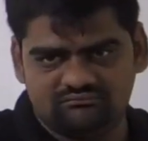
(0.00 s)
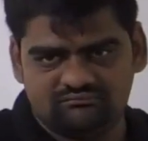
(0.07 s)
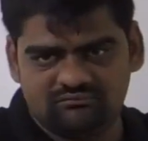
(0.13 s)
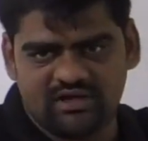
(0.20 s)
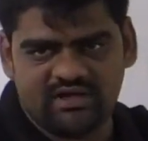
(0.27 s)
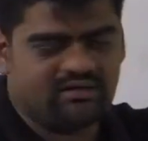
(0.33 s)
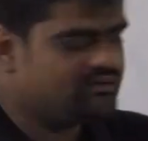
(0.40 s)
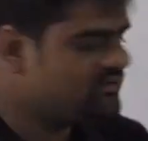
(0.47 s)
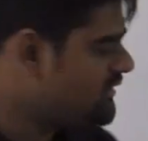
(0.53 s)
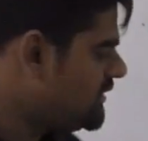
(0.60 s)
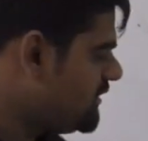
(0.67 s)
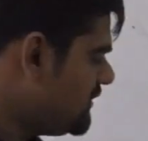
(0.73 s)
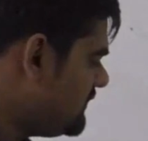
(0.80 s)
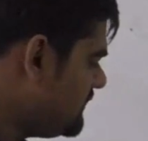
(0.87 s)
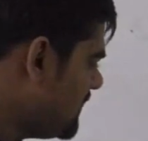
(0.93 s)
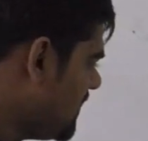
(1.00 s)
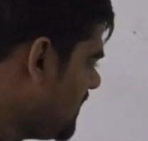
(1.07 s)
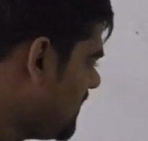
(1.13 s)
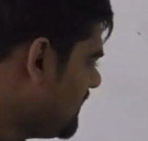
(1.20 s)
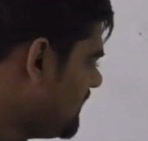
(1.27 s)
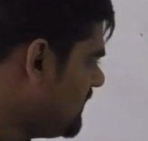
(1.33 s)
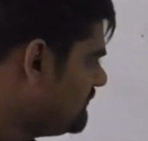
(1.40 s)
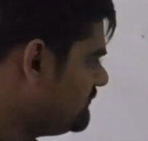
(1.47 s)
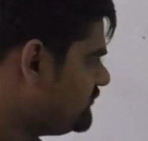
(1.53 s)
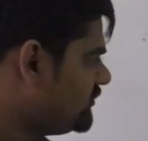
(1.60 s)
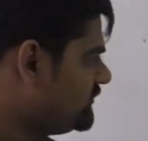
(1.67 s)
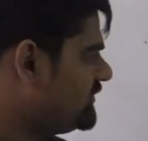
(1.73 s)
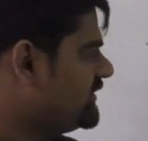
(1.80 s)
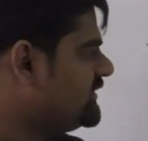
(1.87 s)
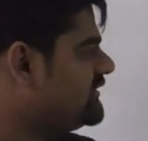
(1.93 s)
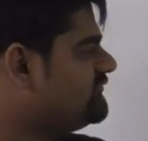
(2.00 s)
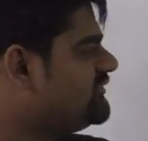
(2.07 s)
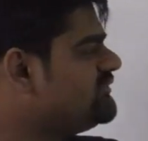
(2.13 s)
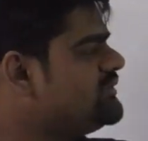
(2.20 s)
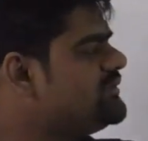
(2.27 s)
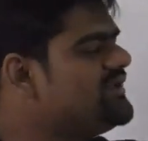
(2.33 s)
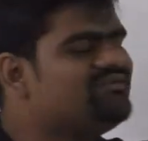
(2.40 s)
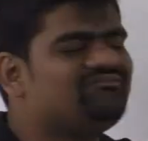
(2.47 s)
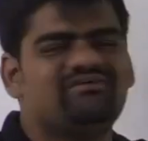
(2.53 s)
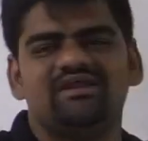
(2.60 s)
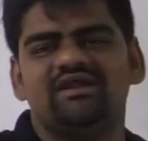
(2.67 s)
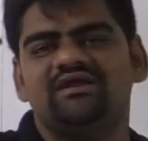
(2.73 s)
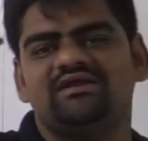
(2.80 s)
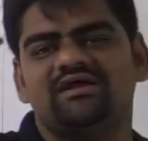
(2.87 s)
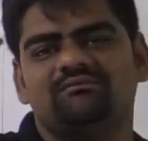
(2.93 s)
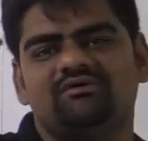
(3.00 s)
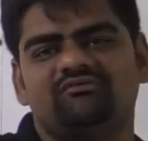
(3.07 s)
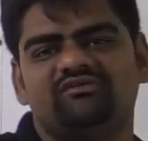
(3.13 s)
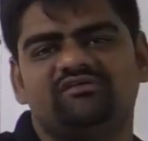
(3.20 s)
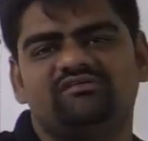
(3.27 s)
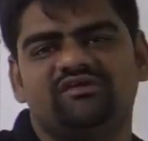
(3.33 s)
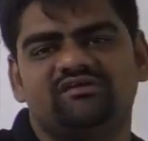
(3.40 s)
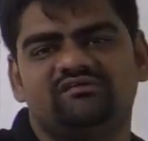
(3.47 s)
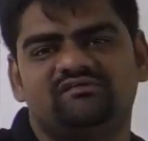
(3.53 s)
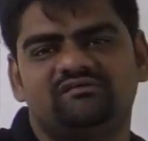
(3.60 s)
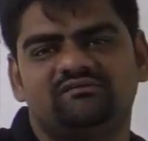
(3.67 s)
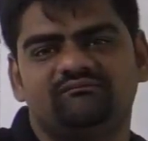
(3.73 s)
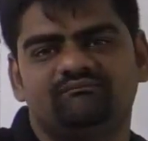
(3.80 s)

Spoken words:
right? So what is the infinite term of this series?